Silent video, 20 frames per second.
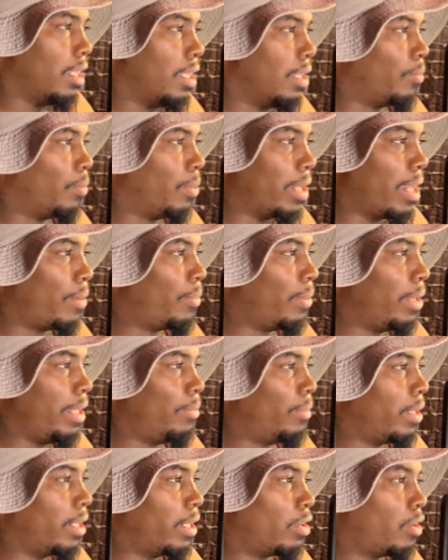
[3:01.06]
What I really
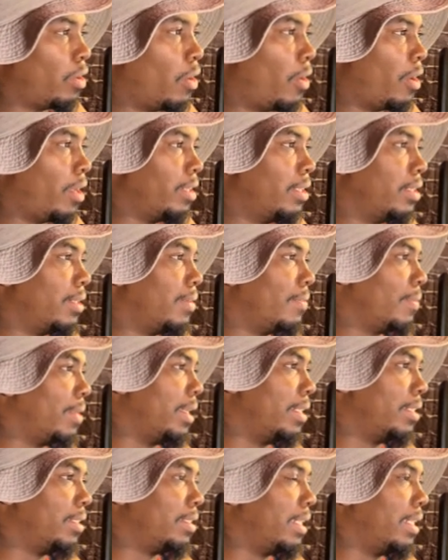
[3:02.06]
want to call her
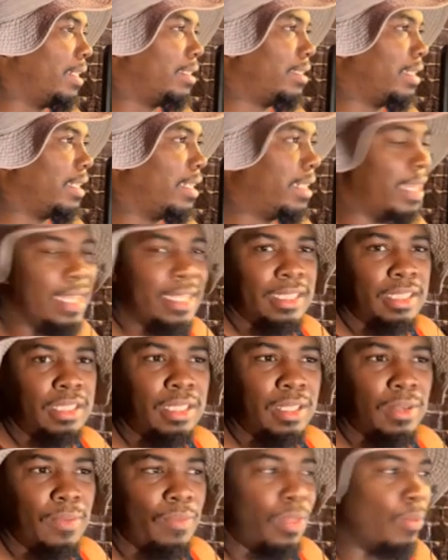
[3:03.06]
is, is
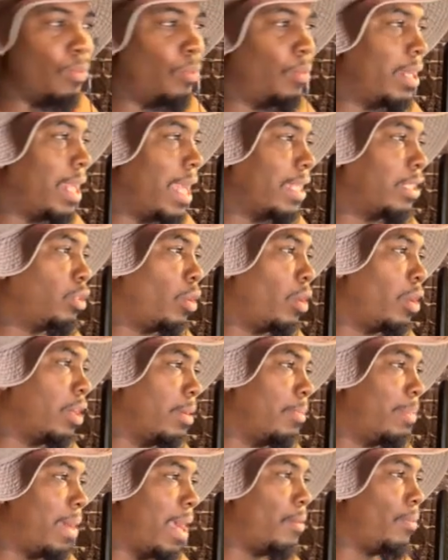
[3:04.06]
against what I talk
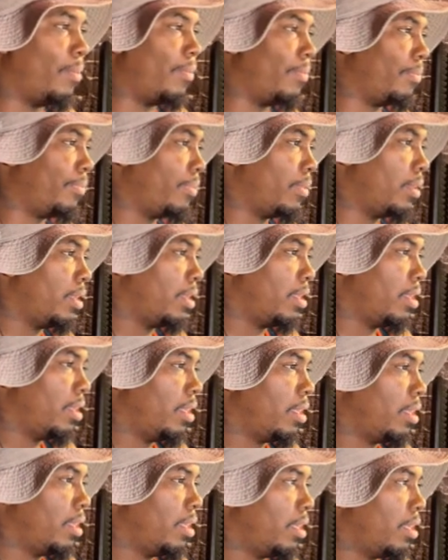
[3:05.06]
about.
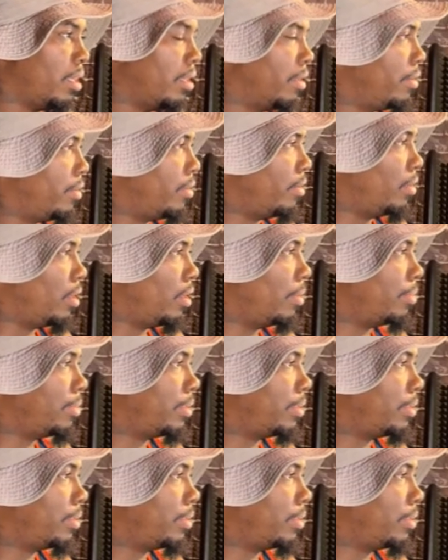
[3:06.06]
You know what